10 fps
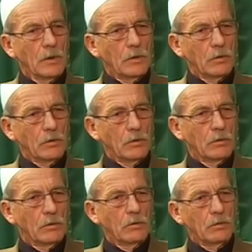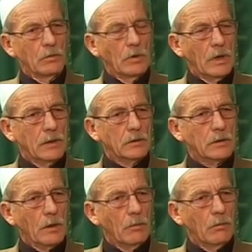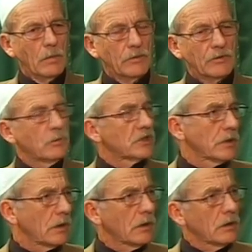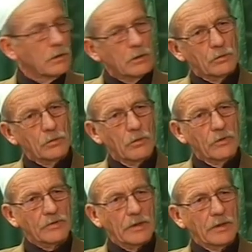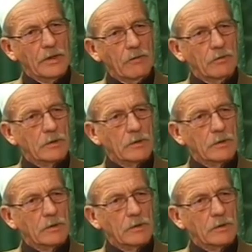who had come as a missionary to the Scandinavian